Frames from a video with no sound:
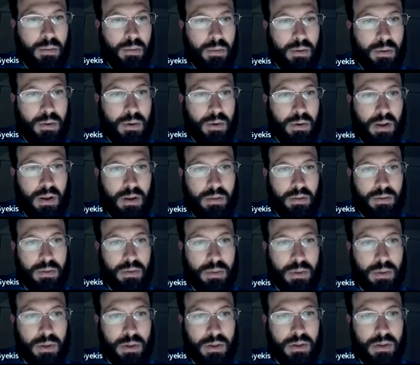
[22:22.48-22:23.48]
What do I have
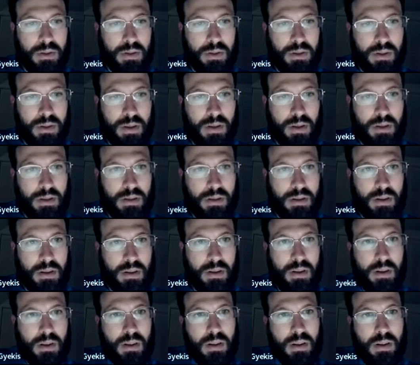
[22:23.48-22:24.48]
Swainson's as?
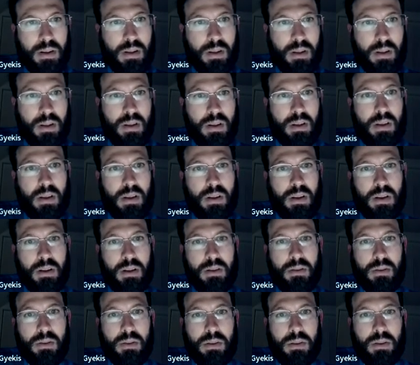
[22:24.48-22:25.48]

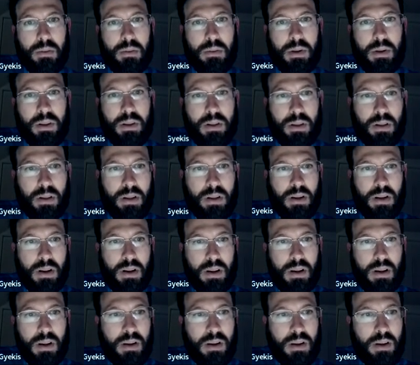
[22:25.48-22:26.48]
Don't tell me to delete
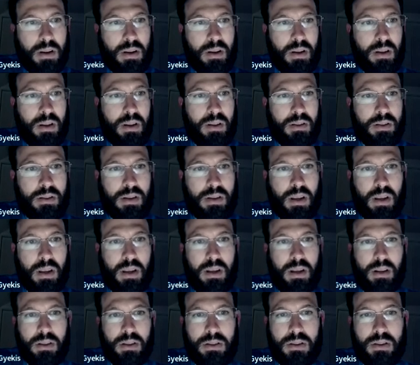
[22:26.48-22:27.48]
that. It's
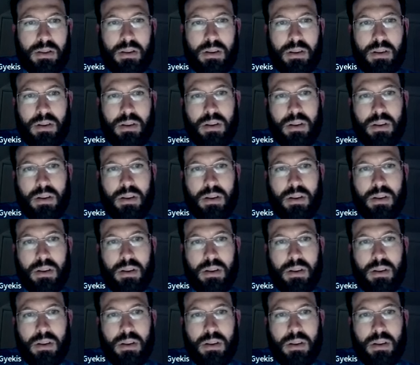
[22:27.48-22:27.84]
H.